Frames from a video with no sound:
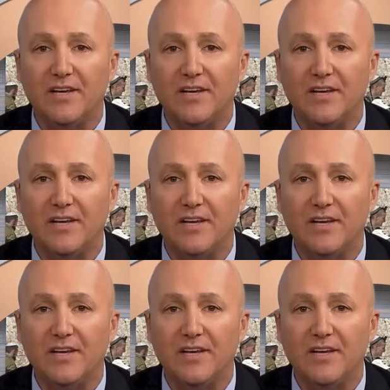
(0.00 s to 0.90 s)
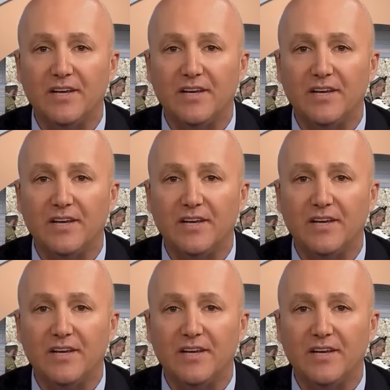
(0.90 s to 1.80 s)

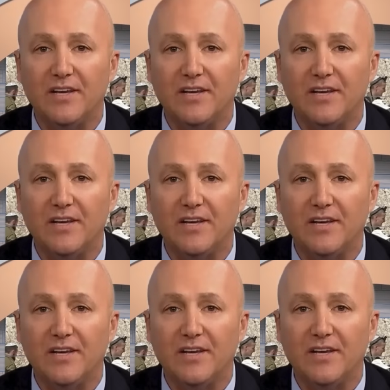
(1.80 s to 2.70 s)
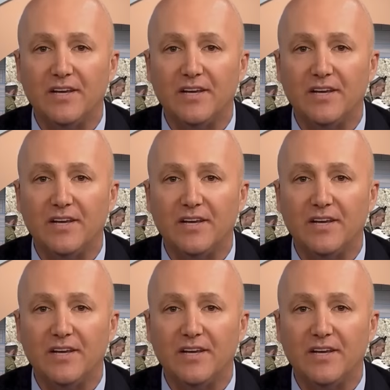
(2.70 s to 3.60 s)

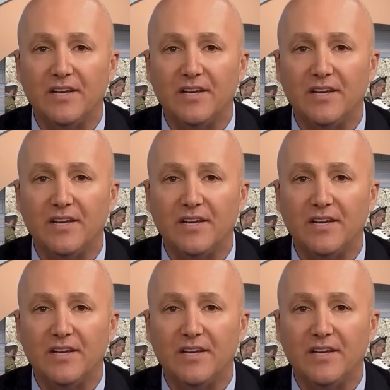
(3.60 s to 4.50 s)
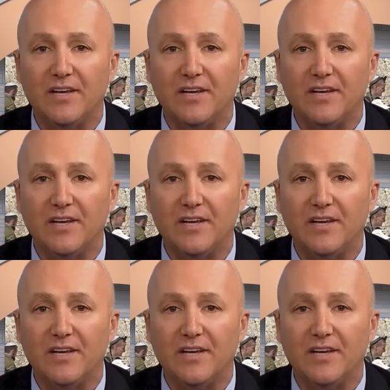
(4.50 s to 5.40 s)

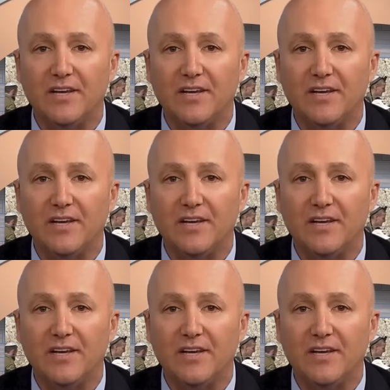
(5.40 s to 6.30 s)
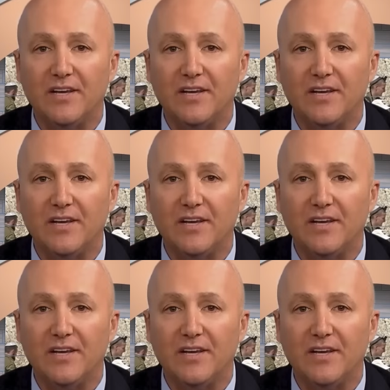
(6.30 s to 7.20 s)

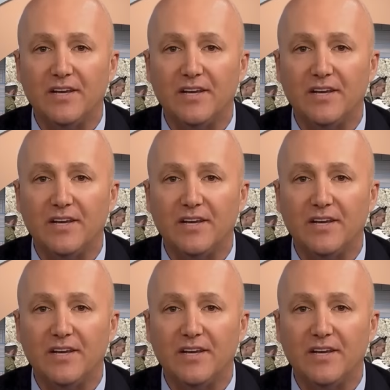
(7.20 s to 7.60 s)
(no lip movement)